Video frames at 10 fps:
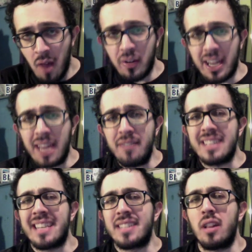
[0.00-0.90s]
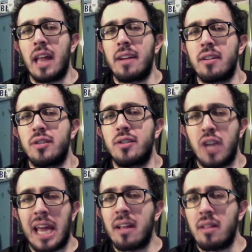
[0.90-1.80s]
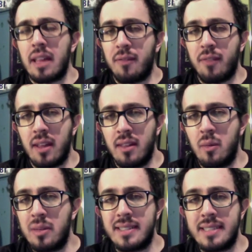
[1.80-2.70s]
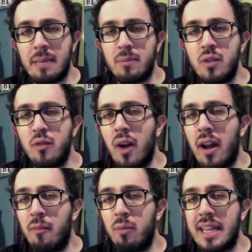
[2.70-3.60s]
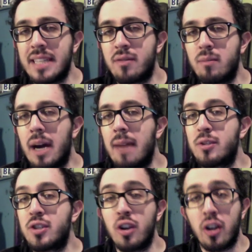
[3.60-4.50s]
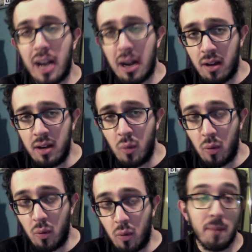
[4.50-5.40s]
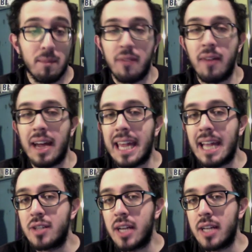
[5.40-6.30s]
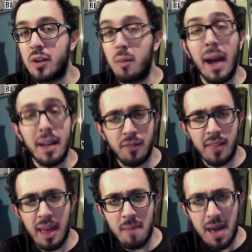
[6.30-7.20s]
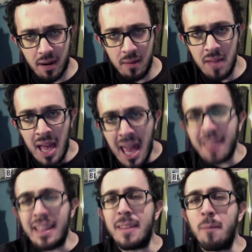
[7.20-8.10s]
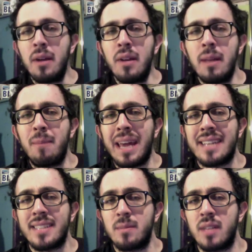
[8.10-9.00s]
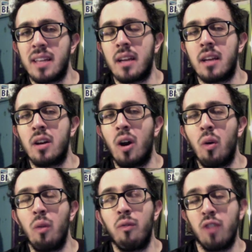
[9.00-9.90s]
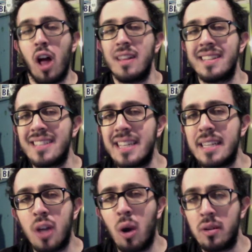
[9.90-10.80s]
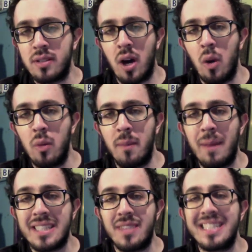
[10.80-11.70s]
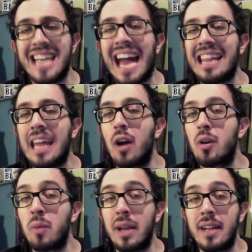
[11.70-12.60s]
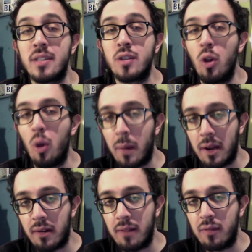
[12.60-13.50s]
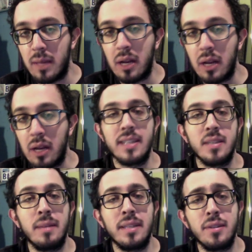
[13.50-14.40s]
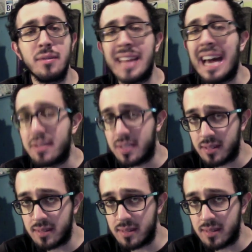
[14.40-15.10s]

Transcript: Forgiveness has a lighter, jangly feel that wouldn't seem too far out of place from Bob's Sugar era, or from If I Can't Change Your Mind for that matter, and Let the Beauty Be seems like it could go flawlessly toe-to-toe with the best of his highly underrated solo period from the early to mid-2000s.